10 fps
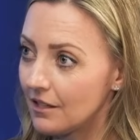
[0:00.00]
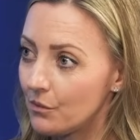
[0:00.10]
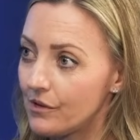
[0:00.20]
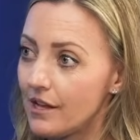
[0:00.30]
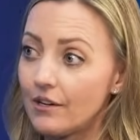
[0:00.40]

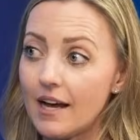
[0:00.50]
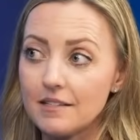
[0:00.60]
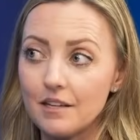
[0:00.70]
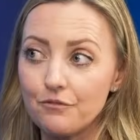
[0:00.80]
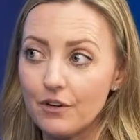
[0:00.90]
without
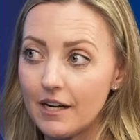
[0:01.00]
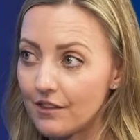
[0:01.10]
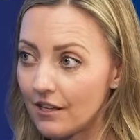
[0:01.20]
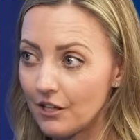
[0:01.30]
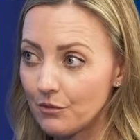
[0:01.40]
asking for
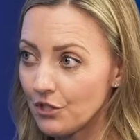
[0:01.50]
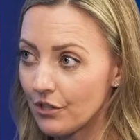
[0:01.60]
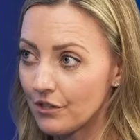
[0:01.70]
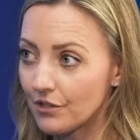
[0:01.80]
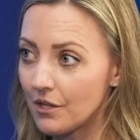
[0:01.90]
anything in
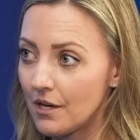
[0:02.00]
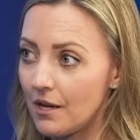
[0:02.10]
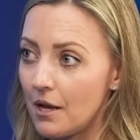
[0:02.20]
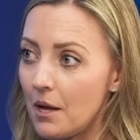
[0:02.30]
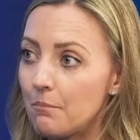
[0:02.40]
return,
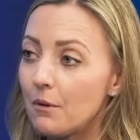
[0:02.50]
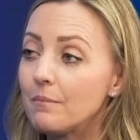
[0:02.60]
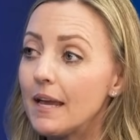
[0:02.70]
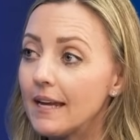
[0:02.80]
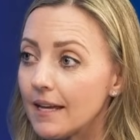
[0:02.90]
but
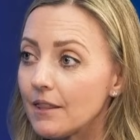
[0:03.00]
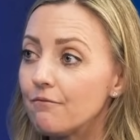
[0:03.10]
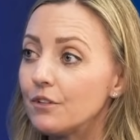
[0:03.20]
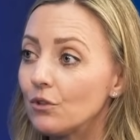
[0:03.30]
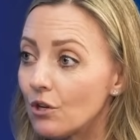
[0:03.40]
making
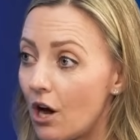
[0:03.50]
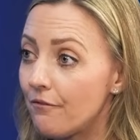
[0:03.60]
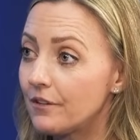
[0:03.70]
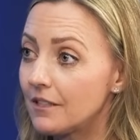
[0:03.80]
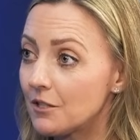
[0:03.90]
them feel
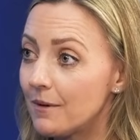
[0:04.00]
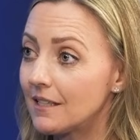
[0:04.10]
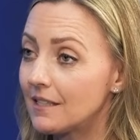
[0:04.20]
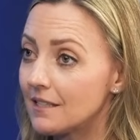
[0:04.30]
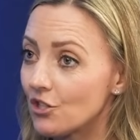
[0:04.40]
confident to
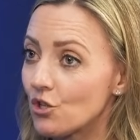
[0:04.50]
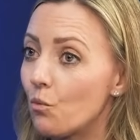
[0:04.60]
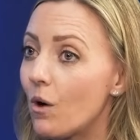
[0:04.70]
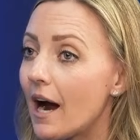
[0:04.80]
make a decision.